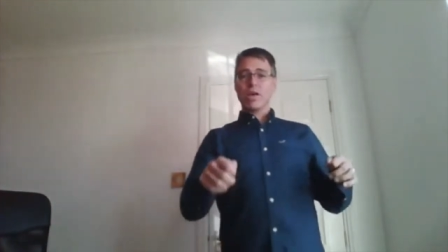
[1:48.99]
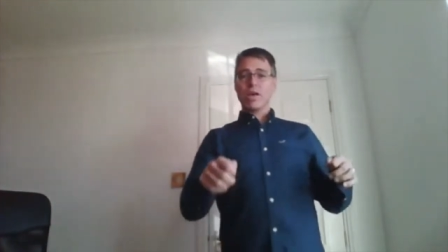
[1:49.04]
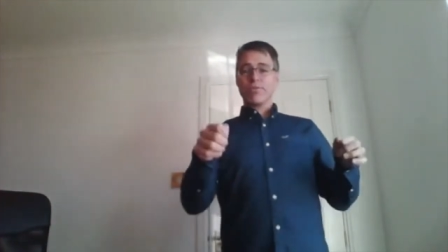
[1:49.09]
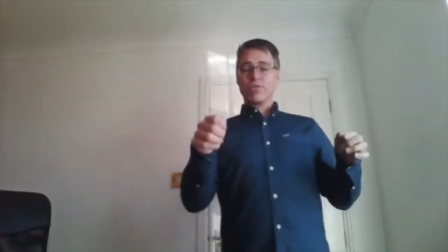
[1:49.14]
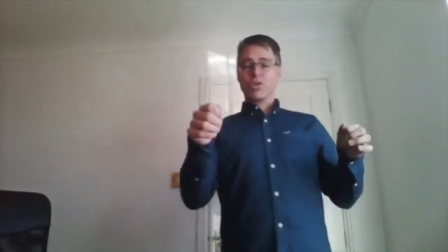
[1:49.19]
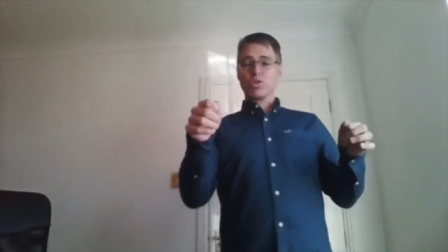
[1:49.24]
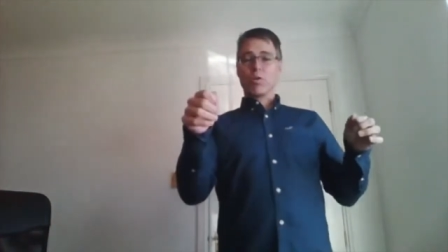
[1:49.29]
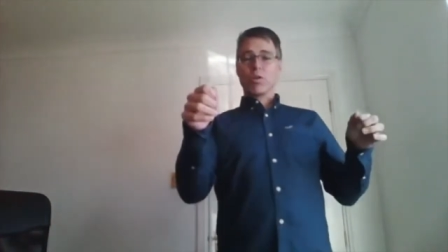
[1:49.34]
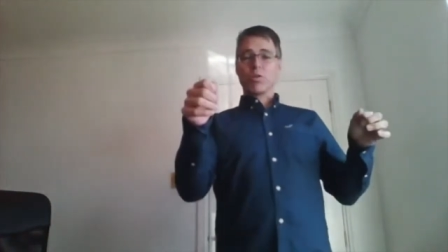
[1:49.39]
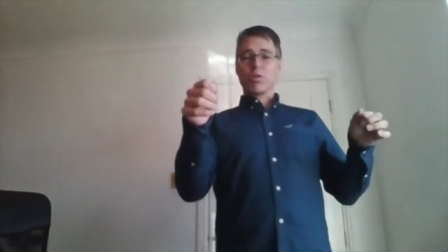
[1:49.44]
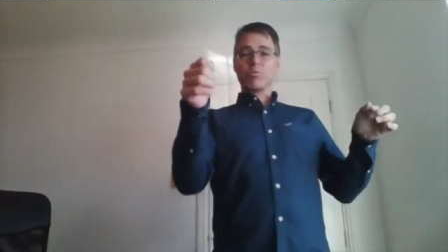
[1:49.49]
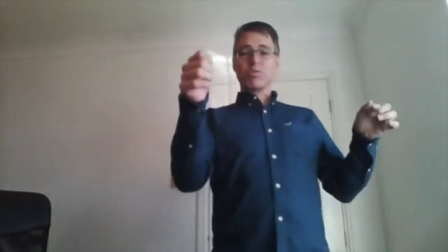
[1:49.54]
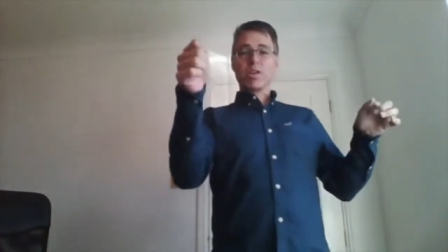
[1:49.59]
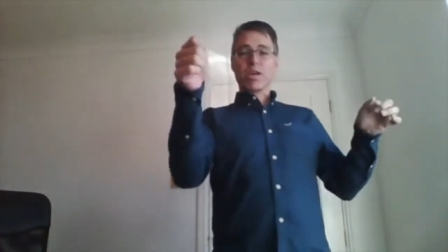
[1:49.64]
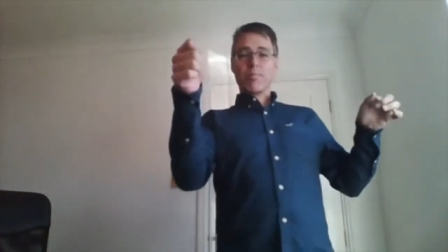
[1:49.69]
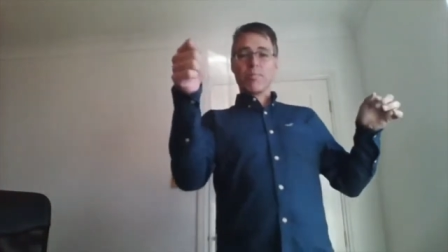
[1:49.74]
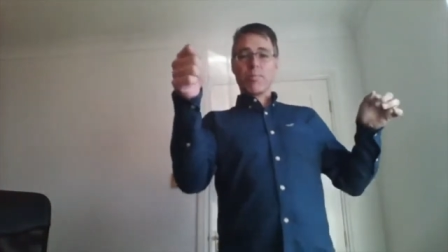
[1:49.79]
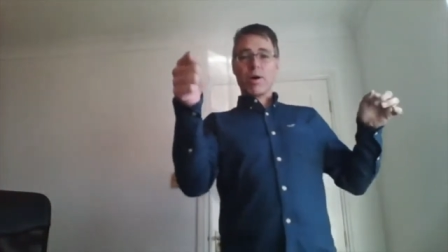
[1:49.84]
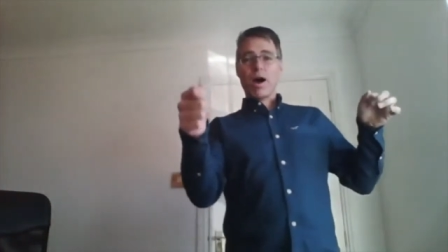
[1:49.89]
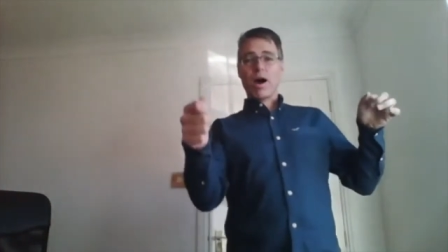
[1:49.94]
Just want them to
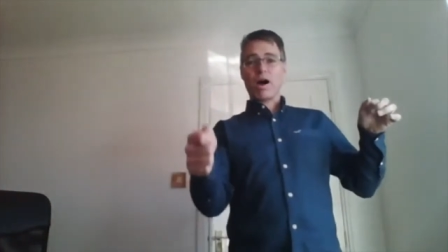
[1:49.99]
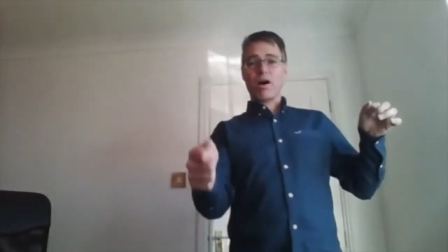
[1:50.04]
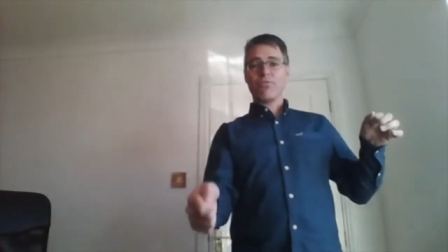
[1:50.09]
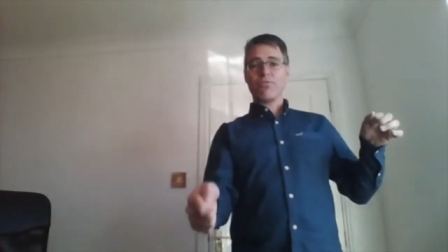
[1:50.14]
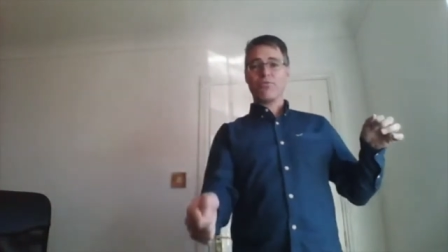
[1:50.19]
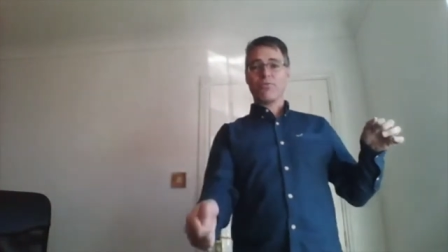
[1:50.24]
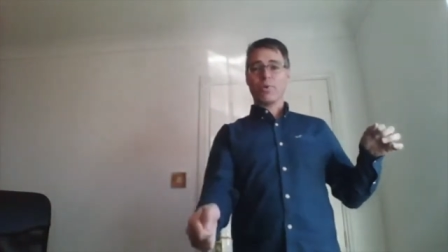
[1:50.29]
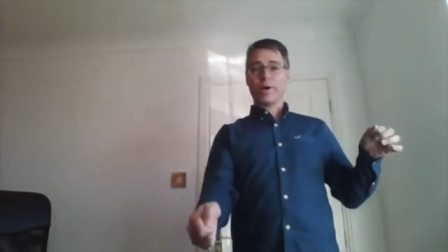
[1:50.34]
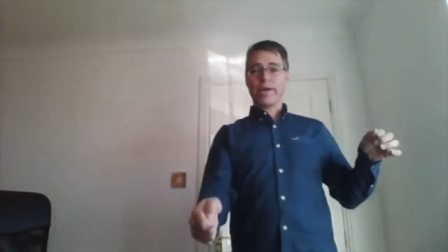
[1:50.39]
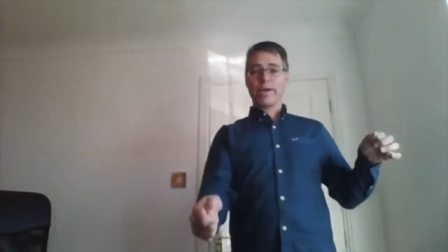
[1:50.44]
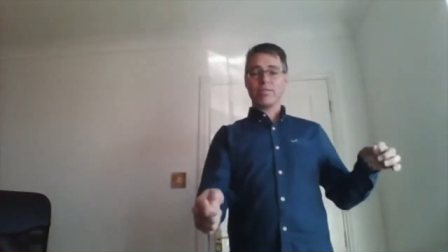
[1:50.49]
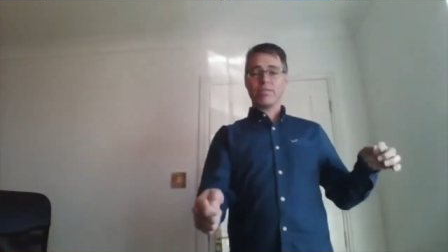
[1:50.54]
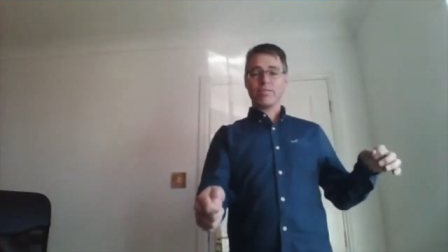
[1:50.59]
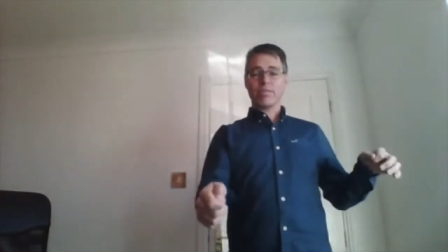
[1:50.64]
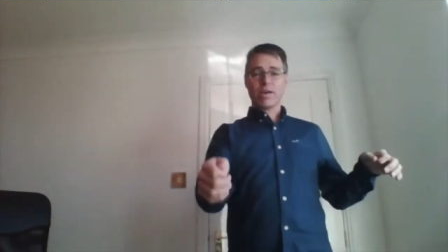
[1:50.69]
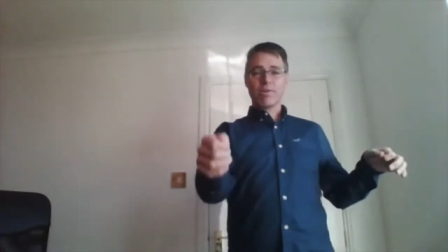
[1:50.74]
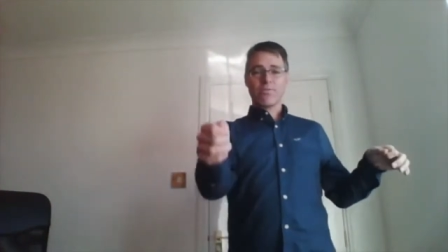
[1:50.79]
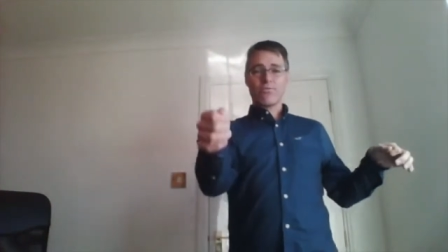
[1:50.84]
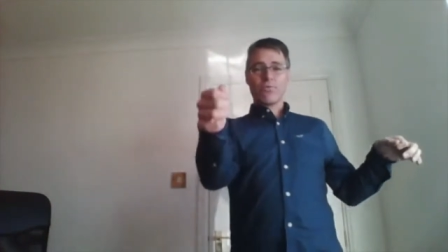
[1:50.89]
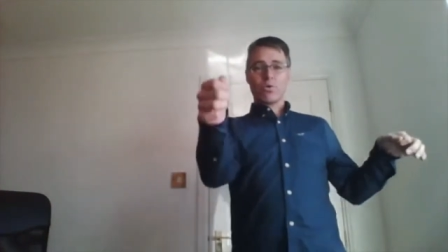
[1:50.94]
come halfway, so
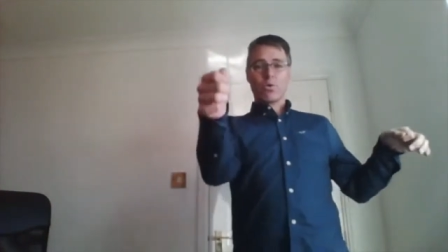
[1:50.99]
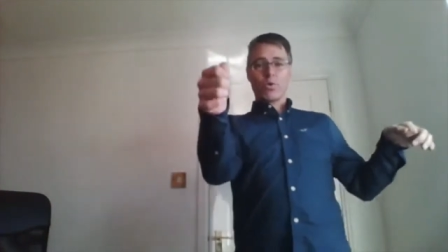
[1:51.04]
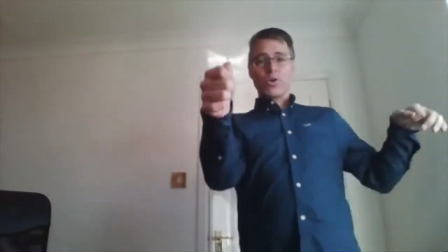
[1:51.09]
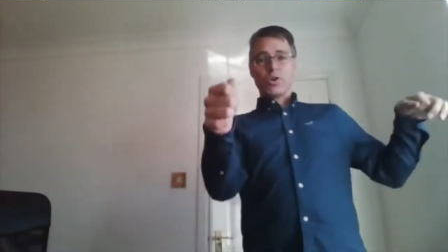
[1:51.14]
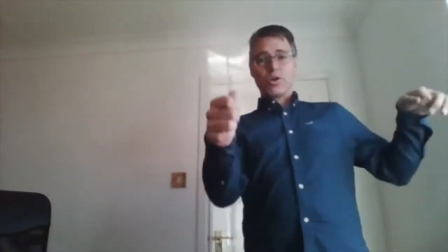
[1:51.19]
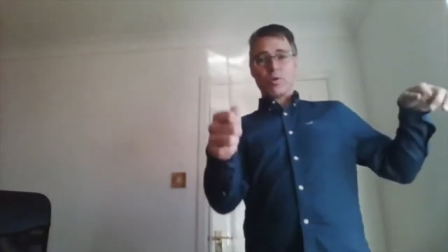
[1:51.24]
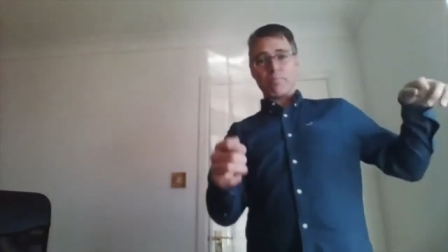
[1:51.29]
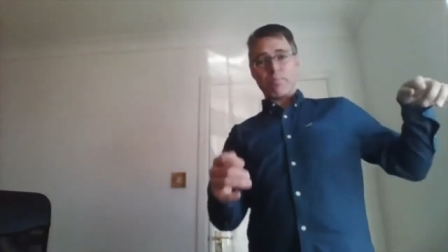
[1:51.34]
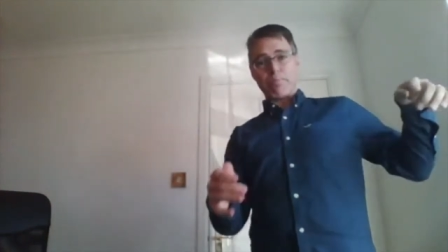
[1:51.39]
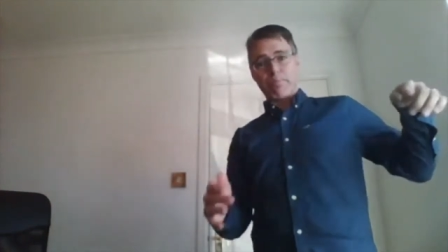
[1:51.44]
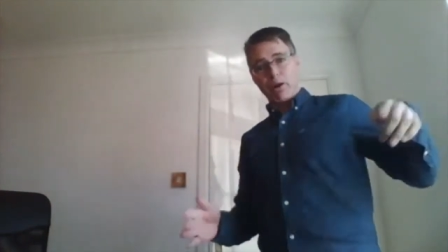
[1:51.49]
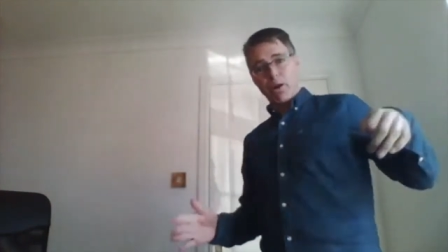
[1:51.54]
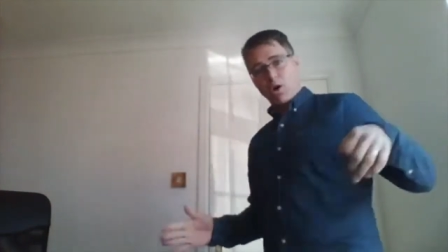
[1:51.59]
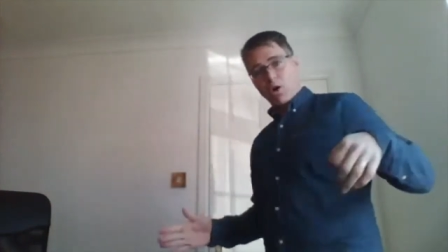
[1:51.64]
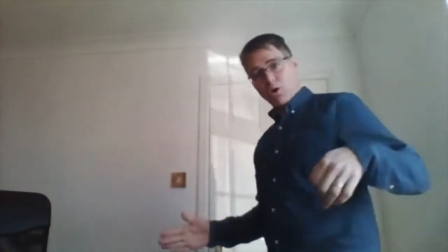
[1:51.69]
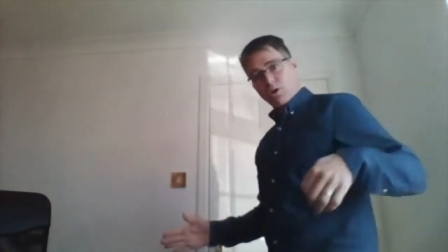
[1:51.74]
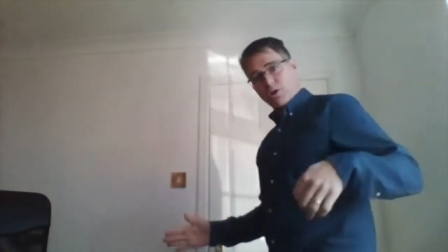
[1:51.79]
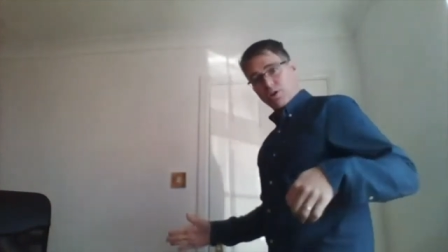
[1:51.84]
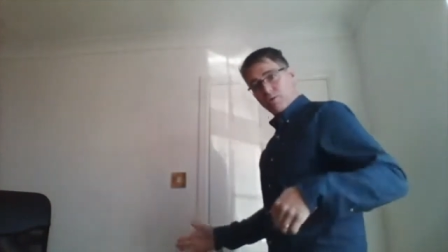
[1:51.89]
therefore you can block